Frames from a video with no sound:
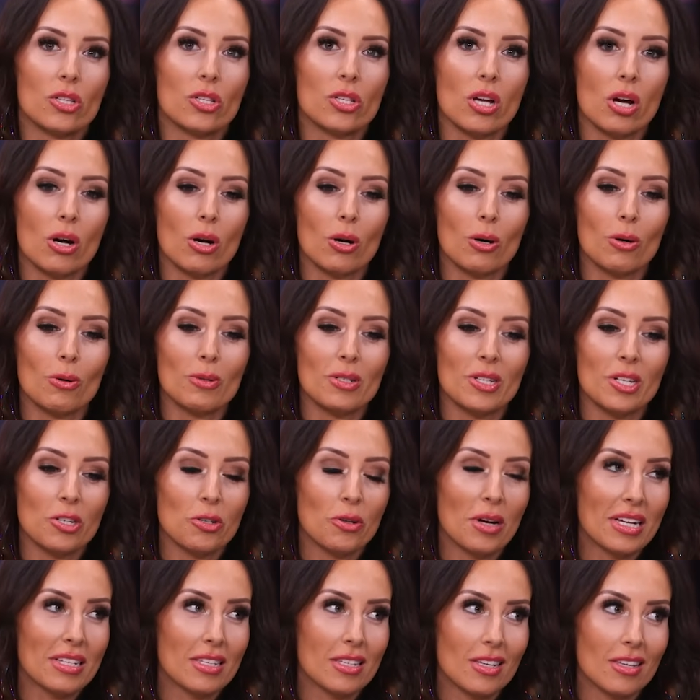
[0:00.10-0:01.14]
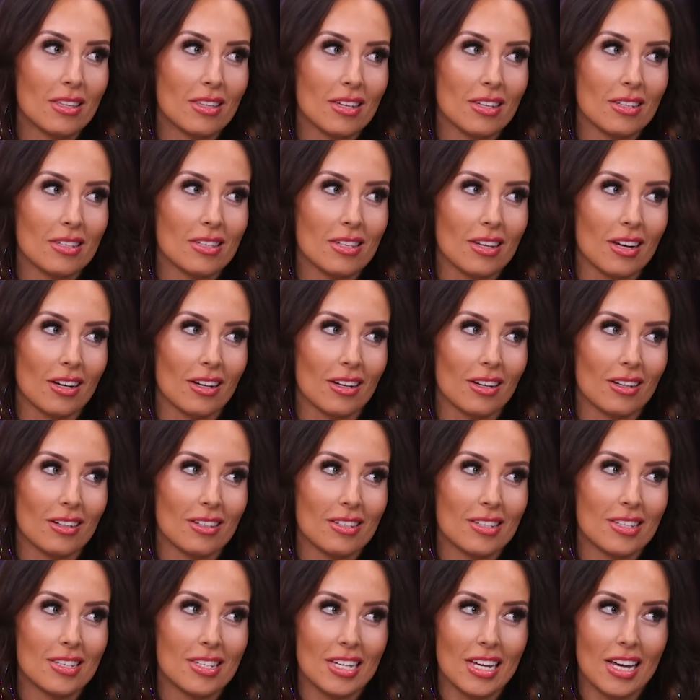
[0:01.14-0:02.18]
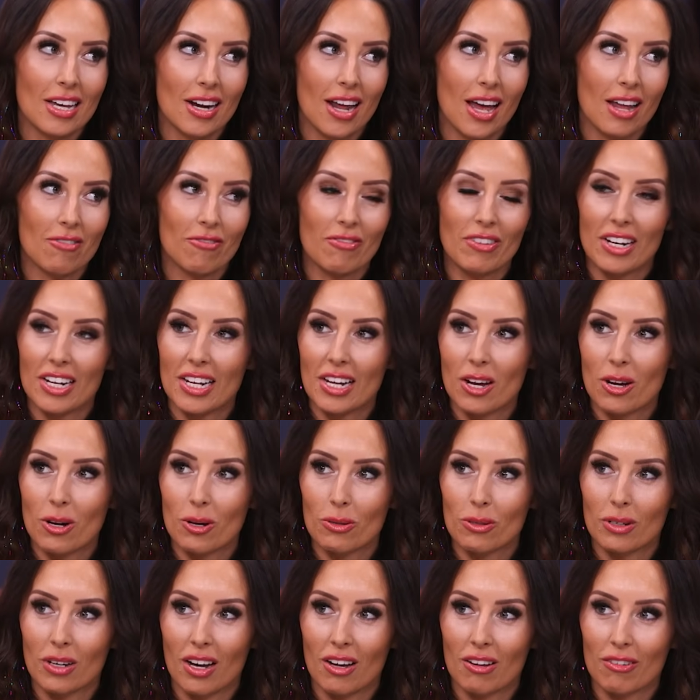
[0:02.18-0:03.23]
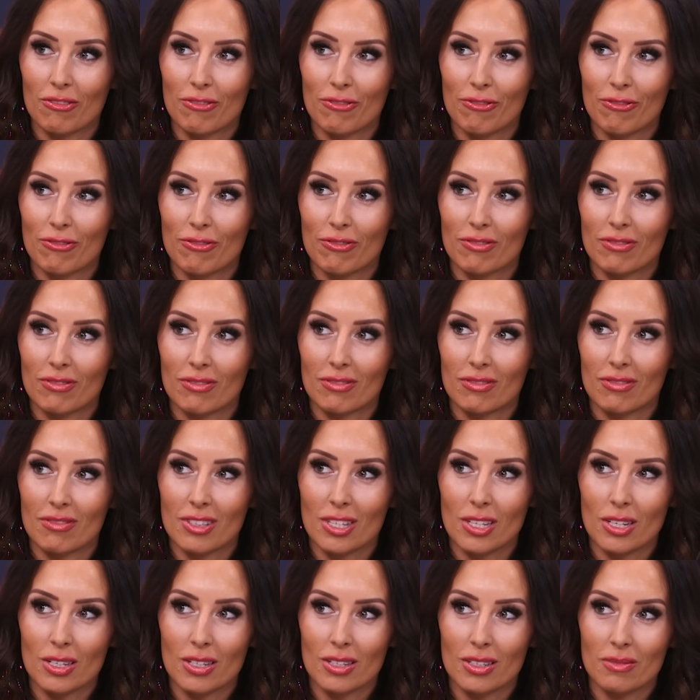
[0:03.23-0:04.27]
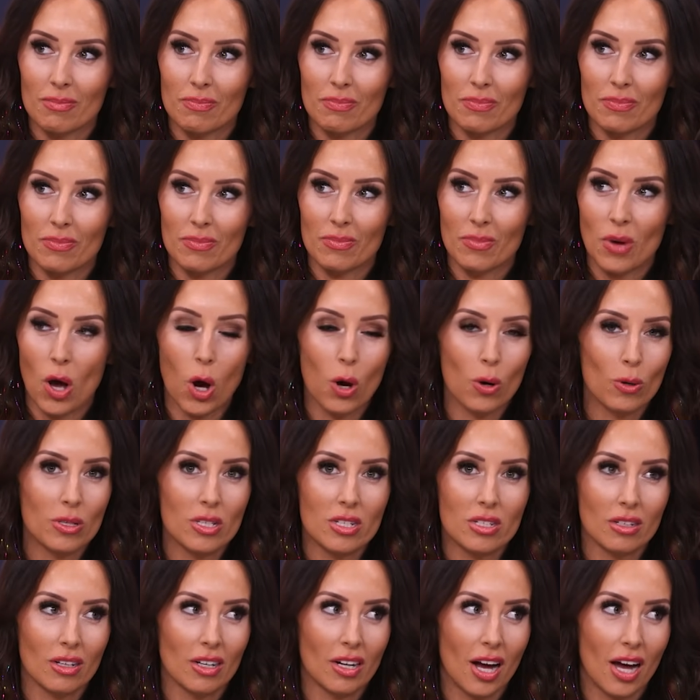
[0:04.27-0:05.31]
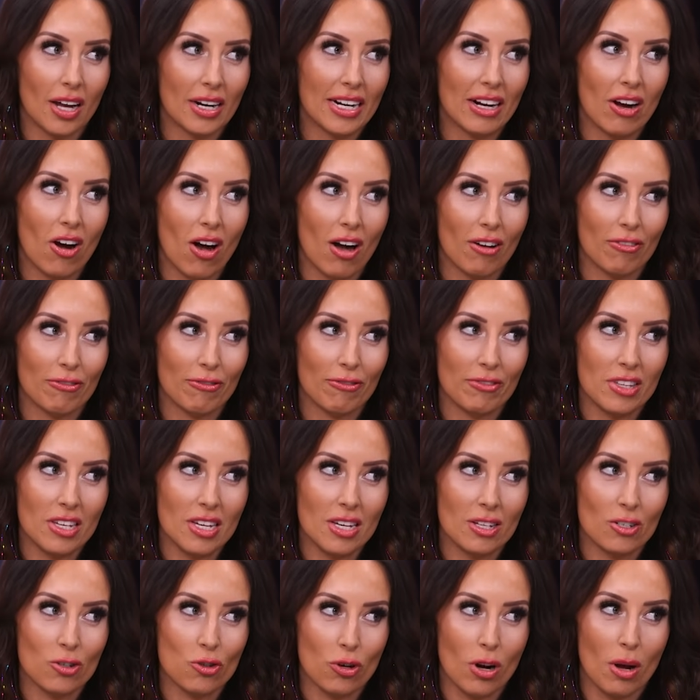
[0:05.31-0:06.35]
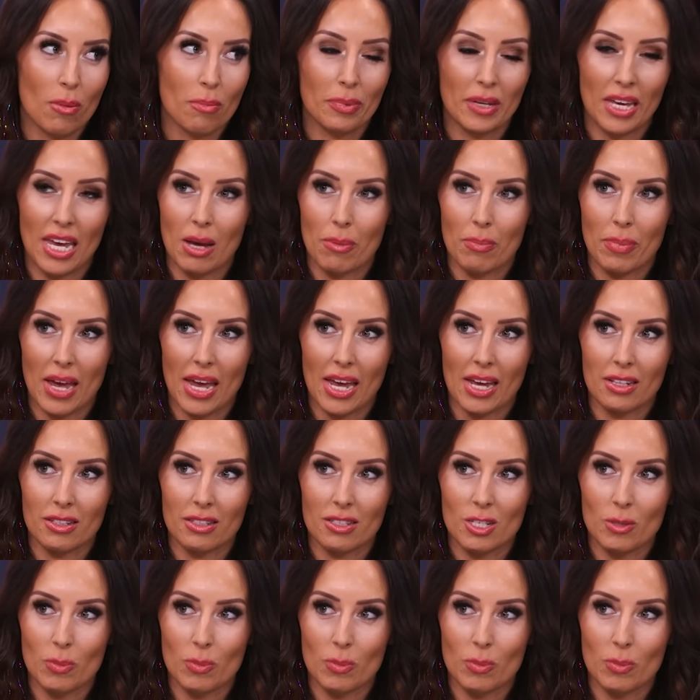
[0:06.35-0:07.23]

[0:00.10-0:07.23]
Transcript: So, did you guys see this uh, CNN video of the host cutting off the Trump campaign